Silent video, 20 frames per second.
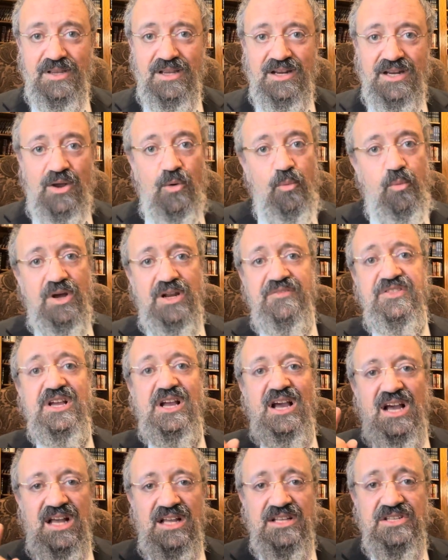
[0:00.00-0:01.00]
Now, one of the
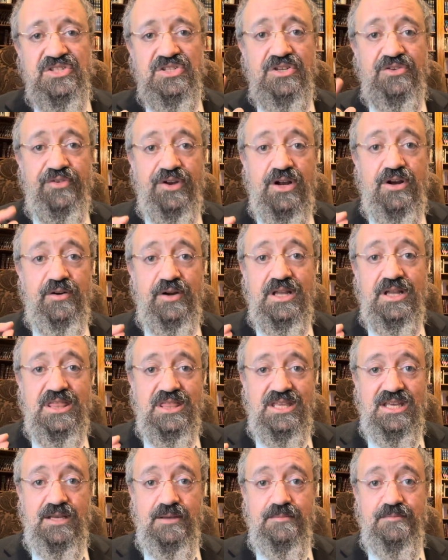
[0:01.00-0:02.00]
constant recurring
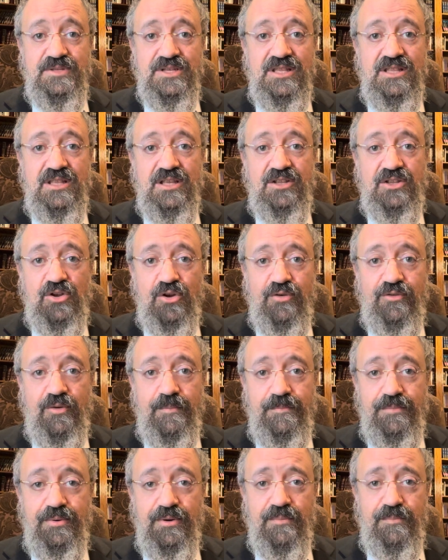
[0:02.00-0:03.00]
themes in the Torah
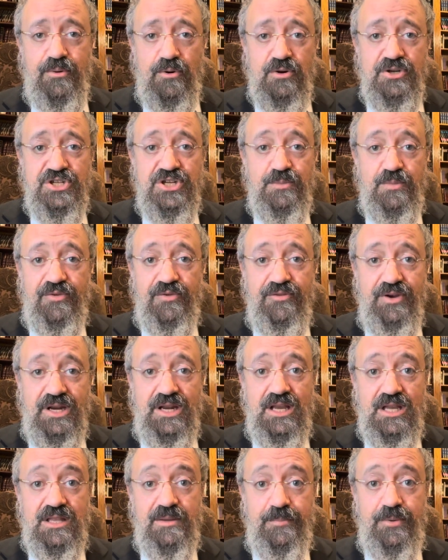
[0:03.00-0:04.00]
portion we're reading,
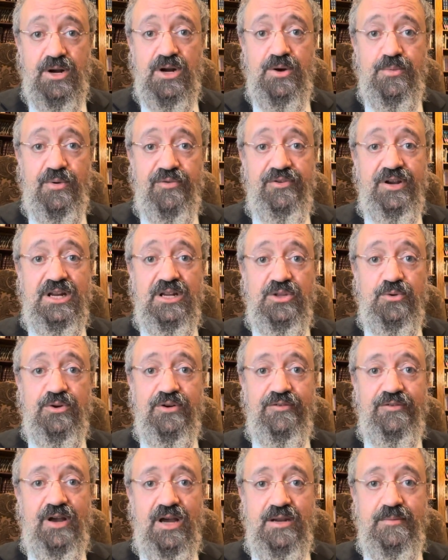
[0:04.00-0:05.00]
in the book we're reading,
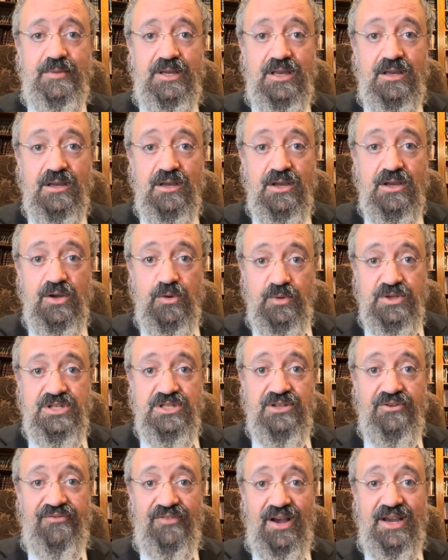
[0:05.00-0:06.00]
Deuteronomy, which is
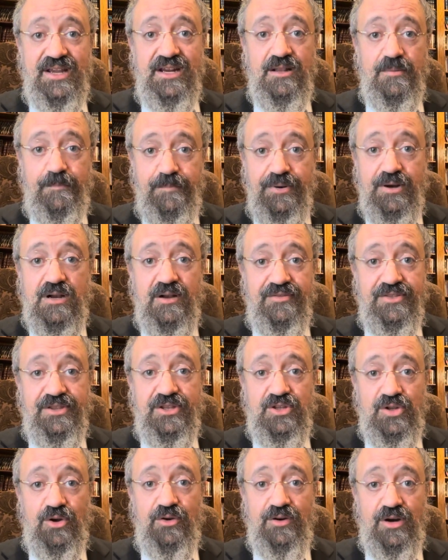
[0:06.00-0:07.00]
the final book of the
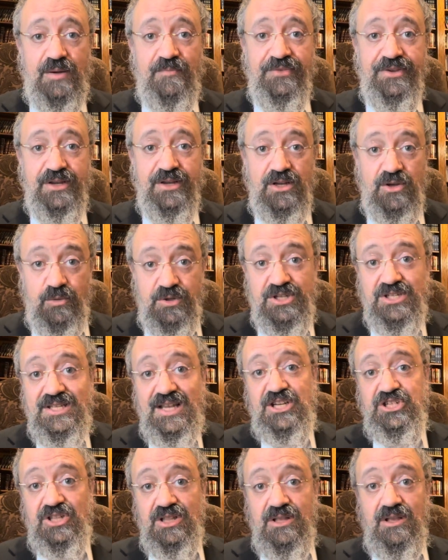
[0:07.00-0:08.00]
Torah, which is
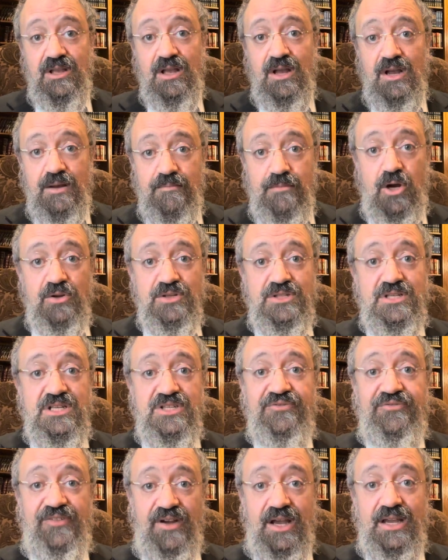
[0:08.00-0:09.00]
actually Moses'
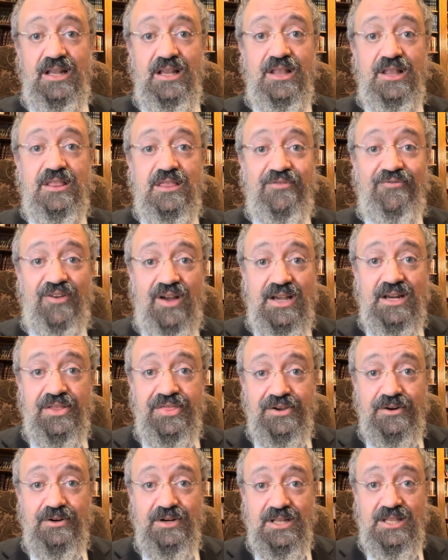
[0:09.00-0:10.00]
final
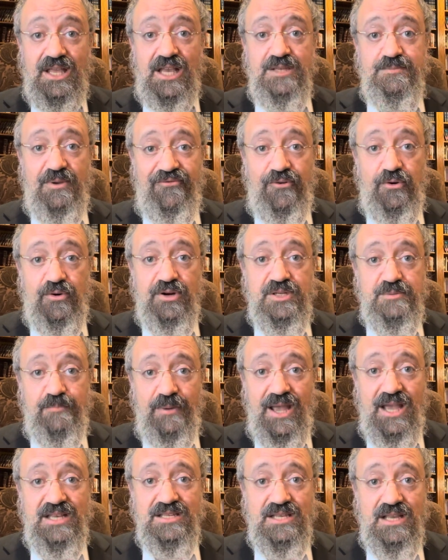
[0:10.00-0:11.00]
30 days before his
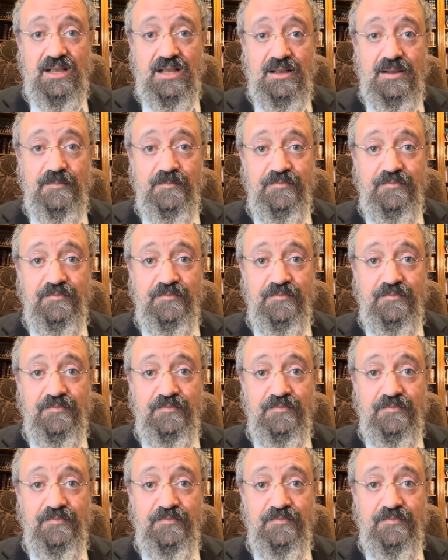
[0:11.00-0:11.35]
passing,